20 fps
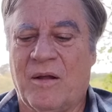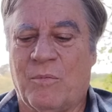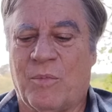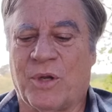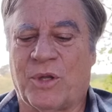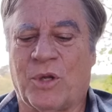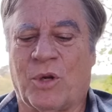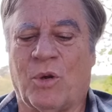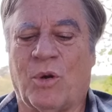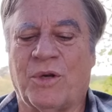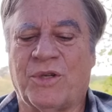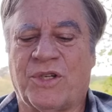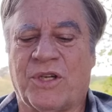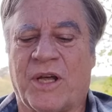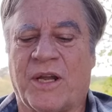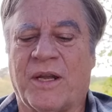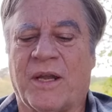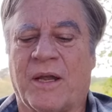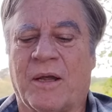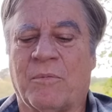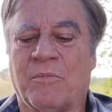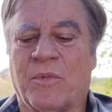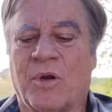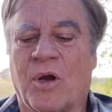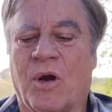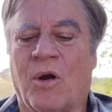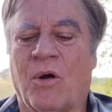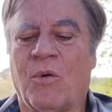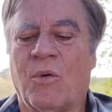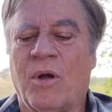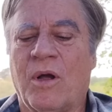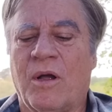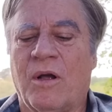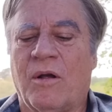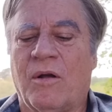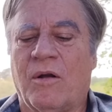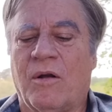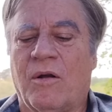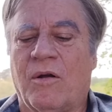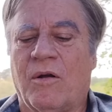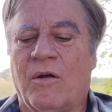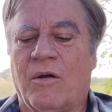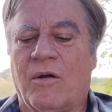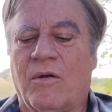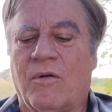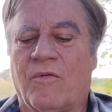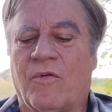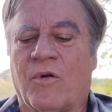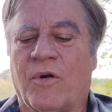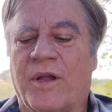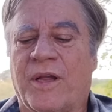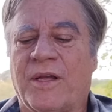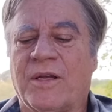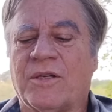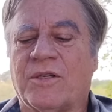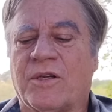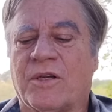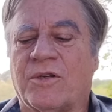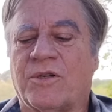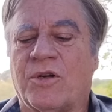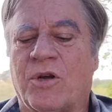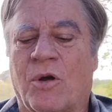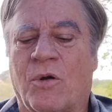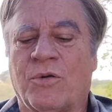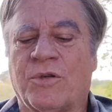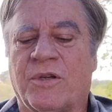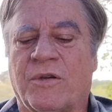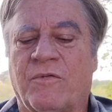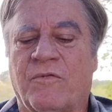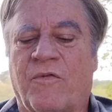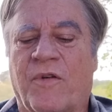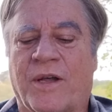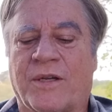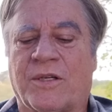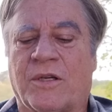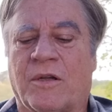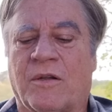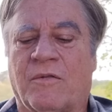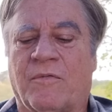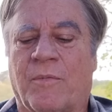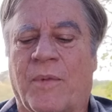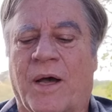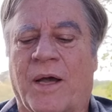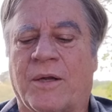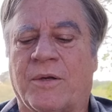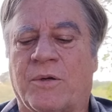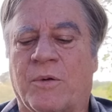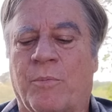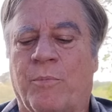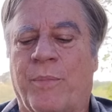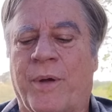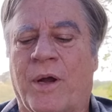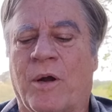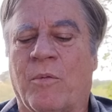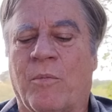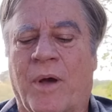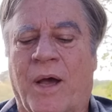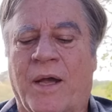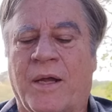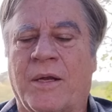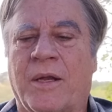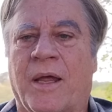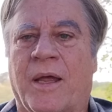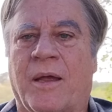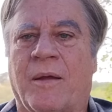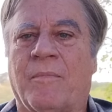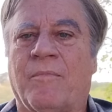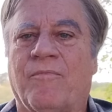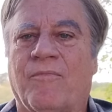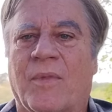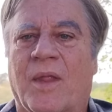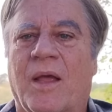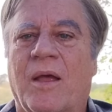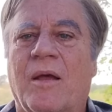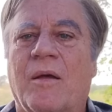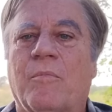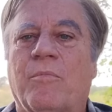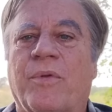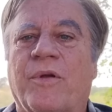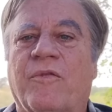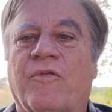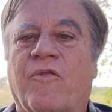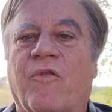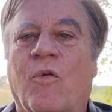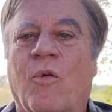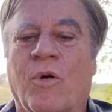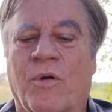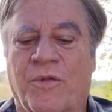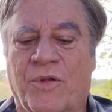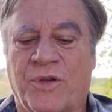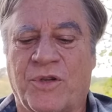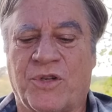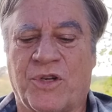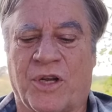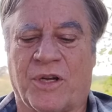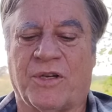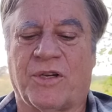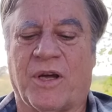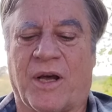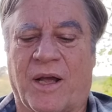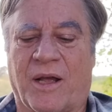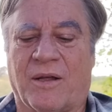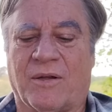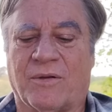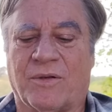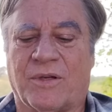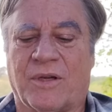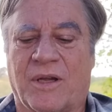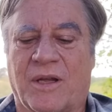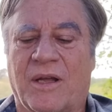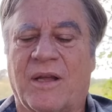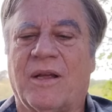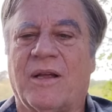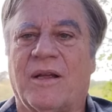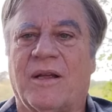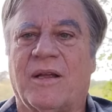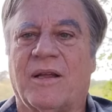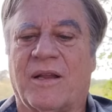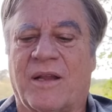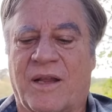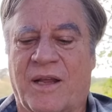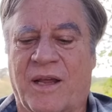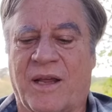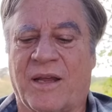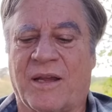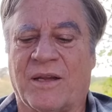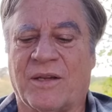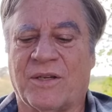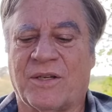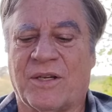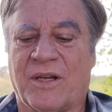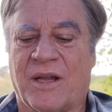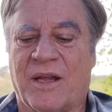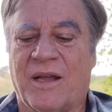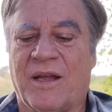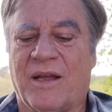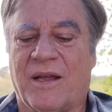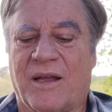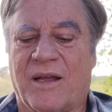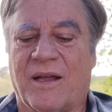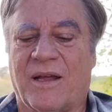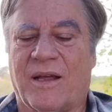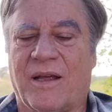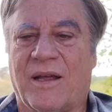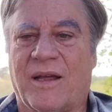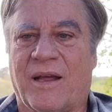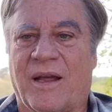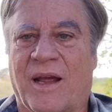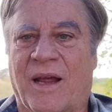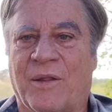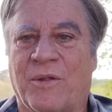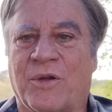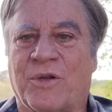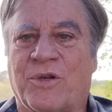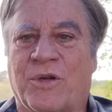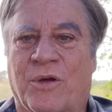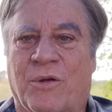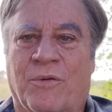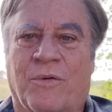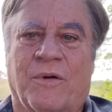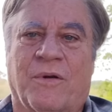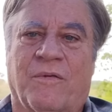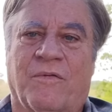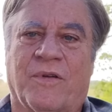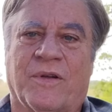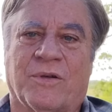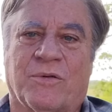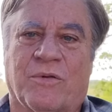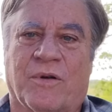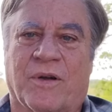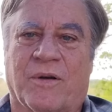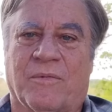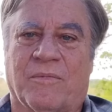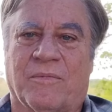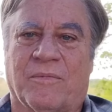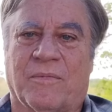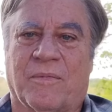But the Lord said to him, go, for he is a chosen vessel of mine to bear my name before the Gentiles, kings, and the children of Israel.